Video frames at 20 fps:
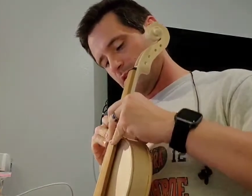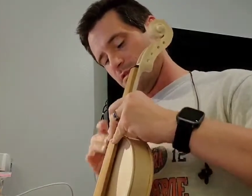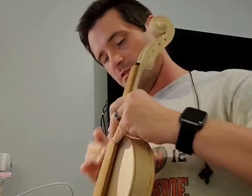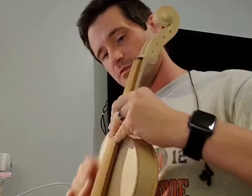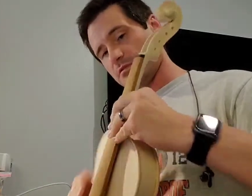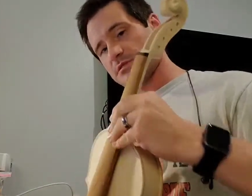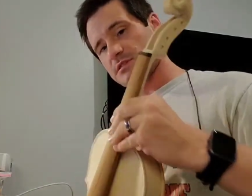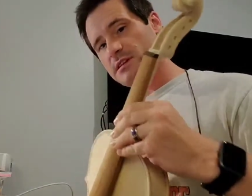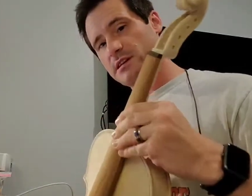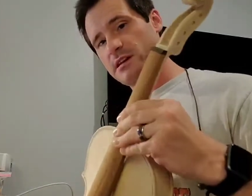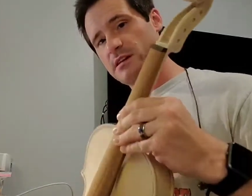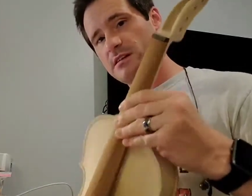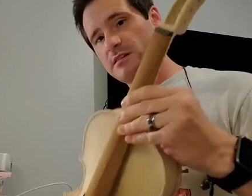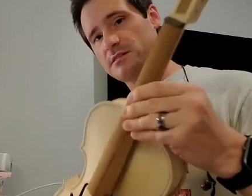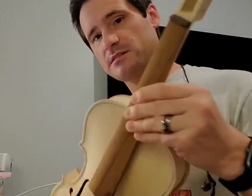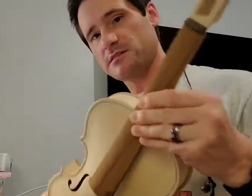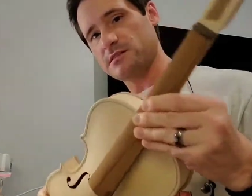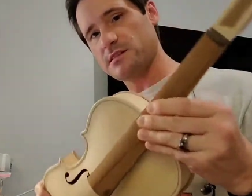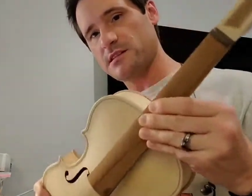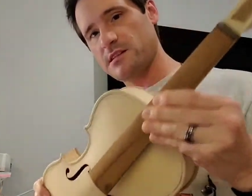once I get it
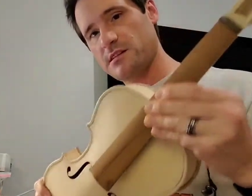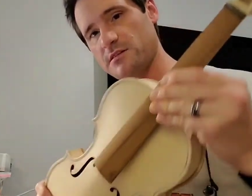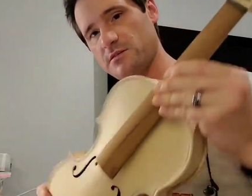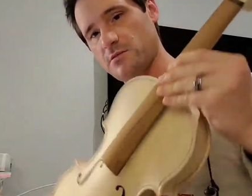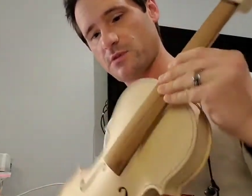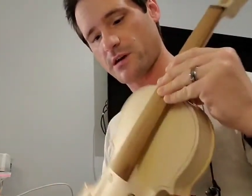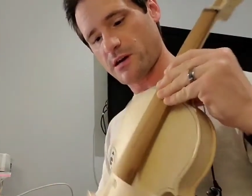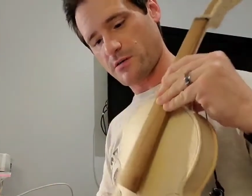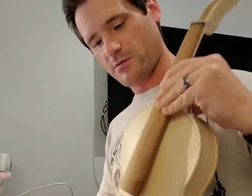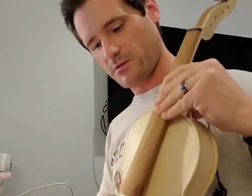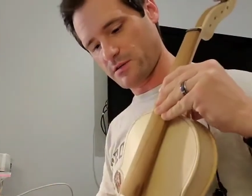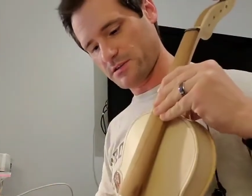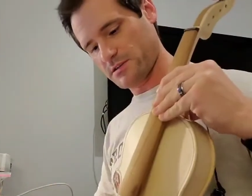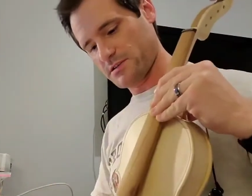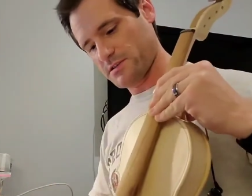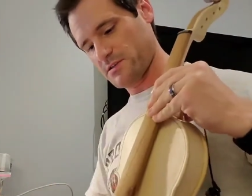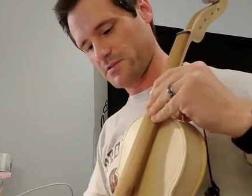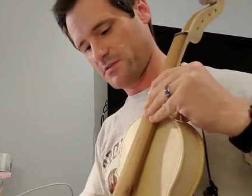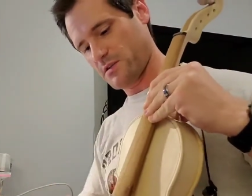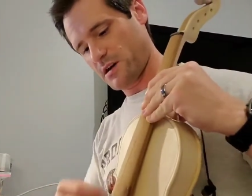seated the way I want
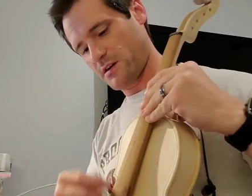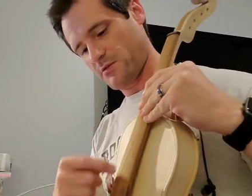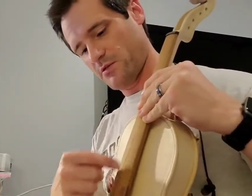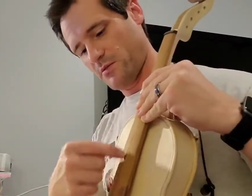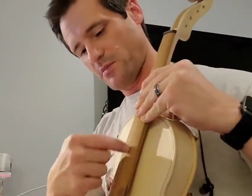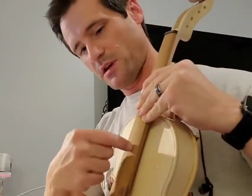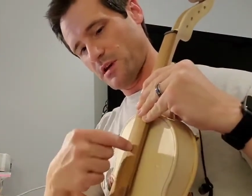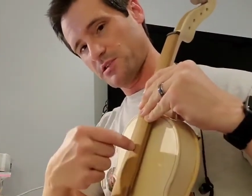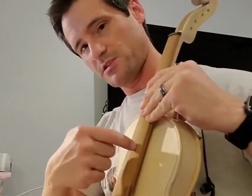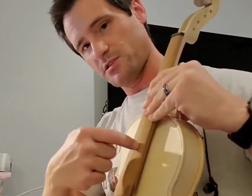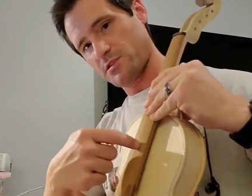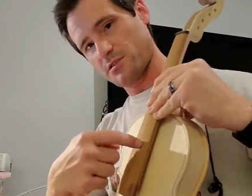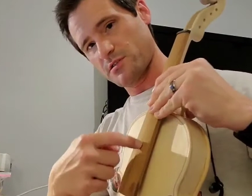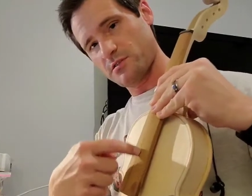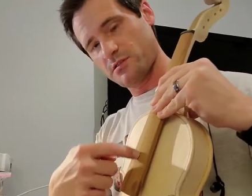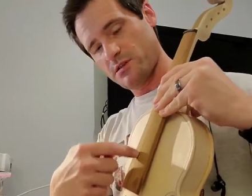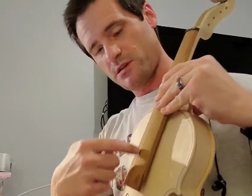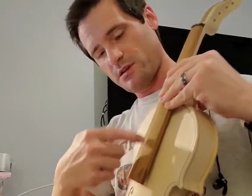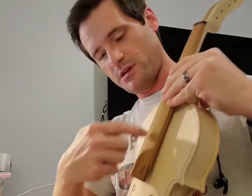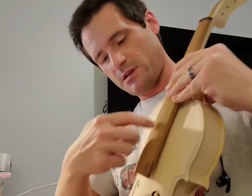to, I will
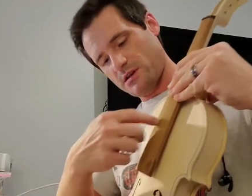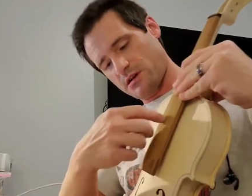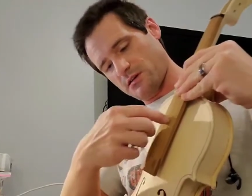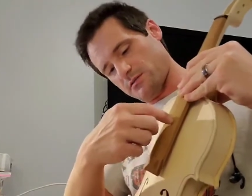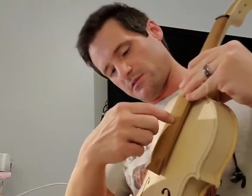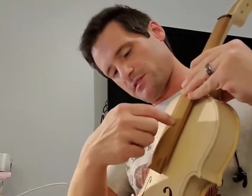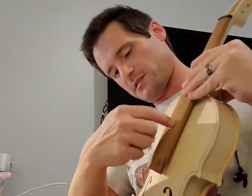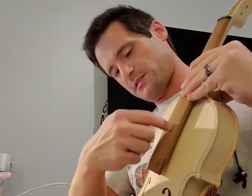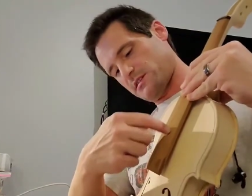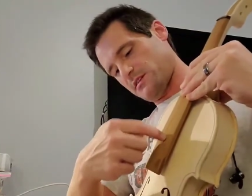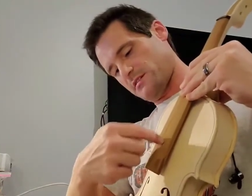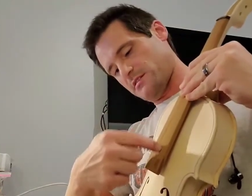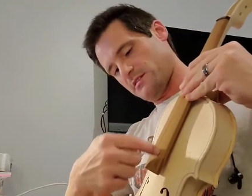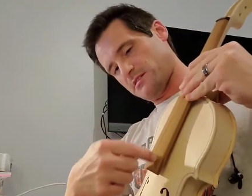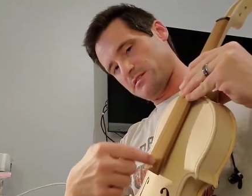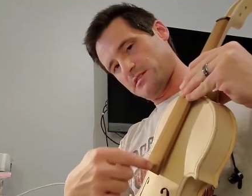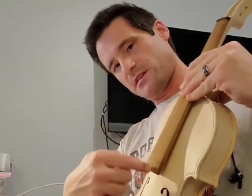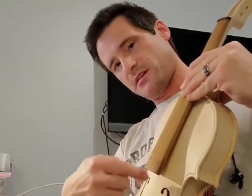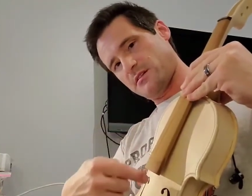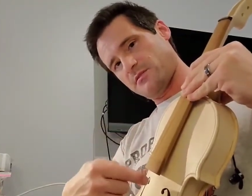measure, I'll extend
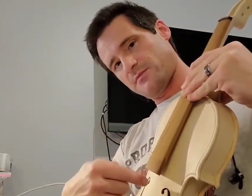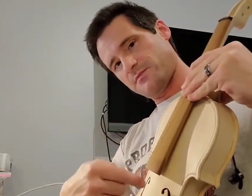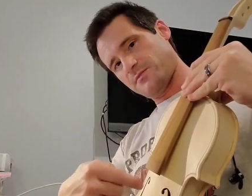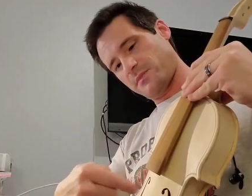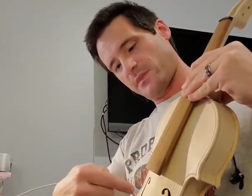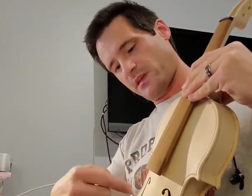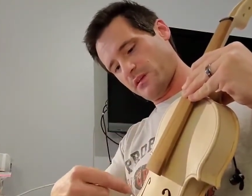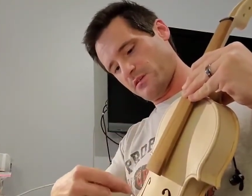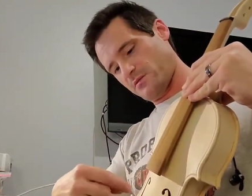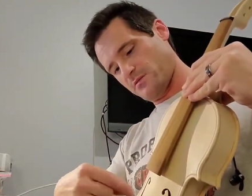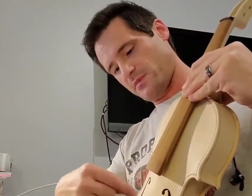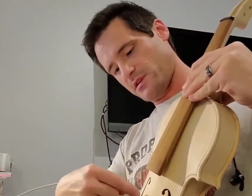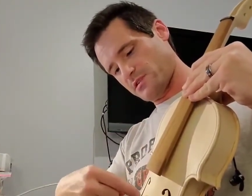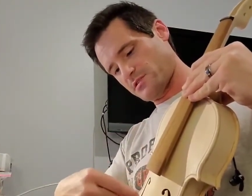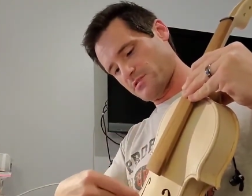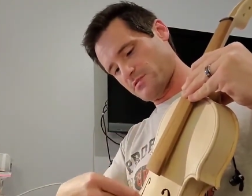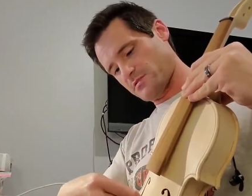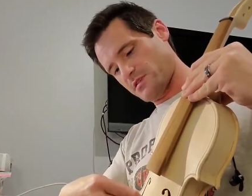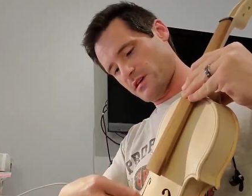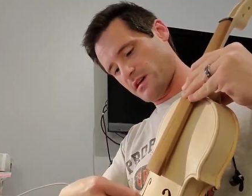this out and I'll
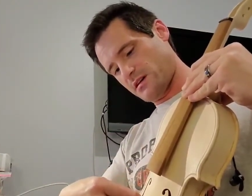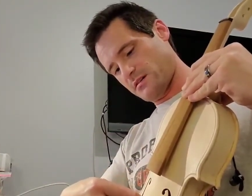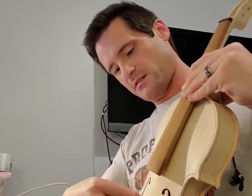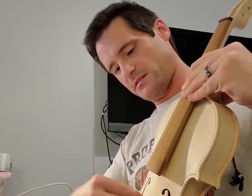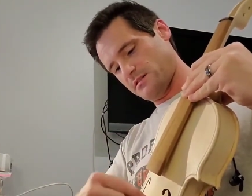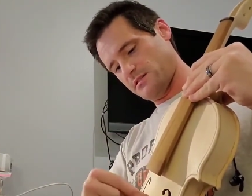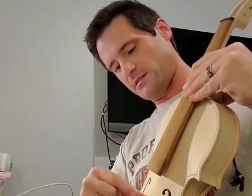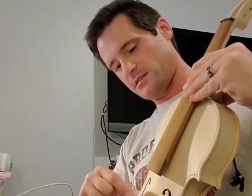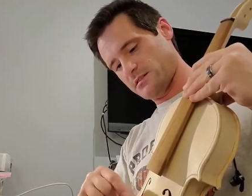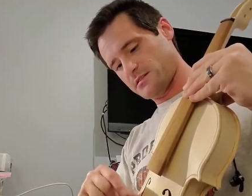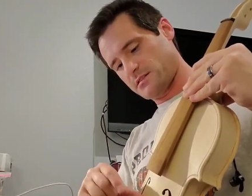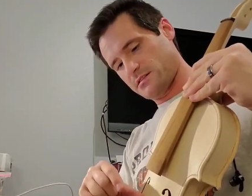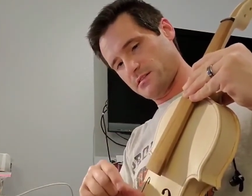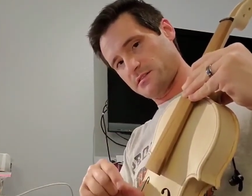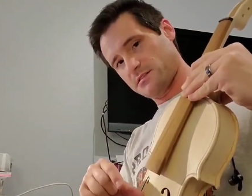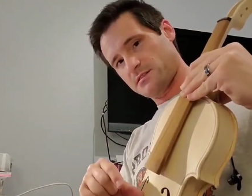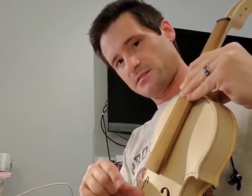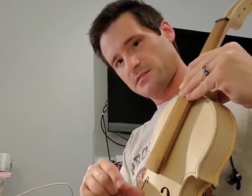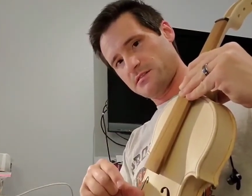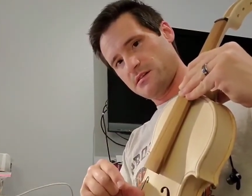measure that
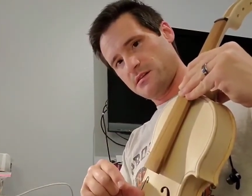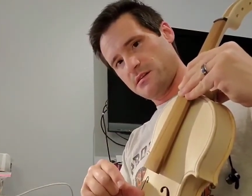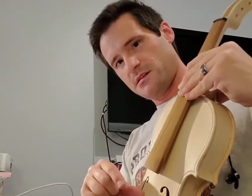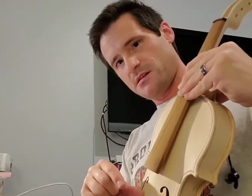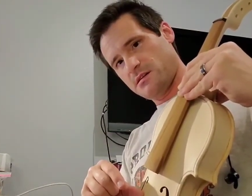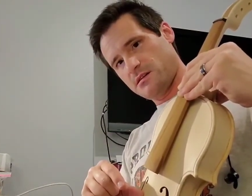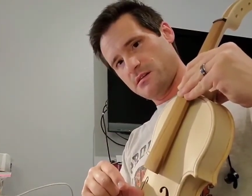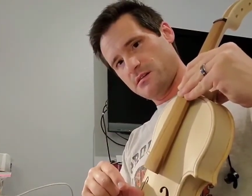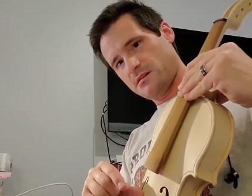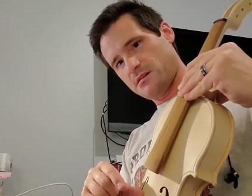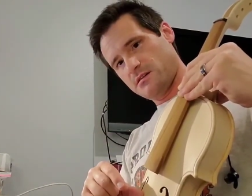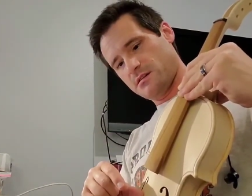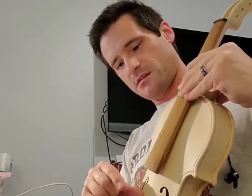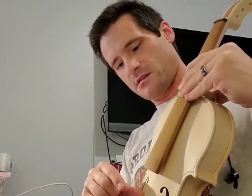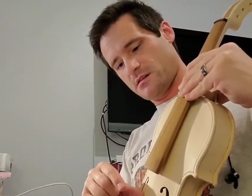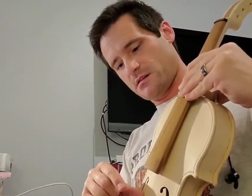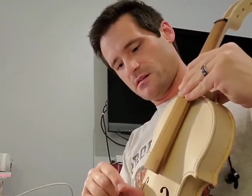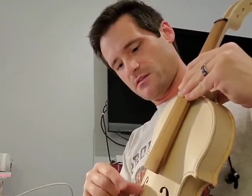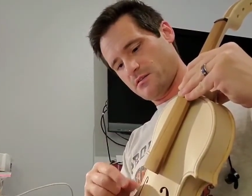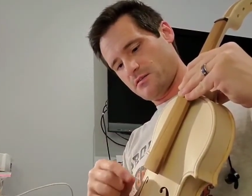distance
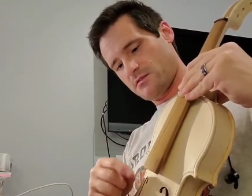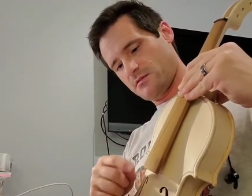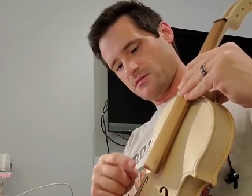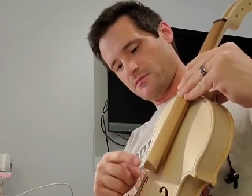uh,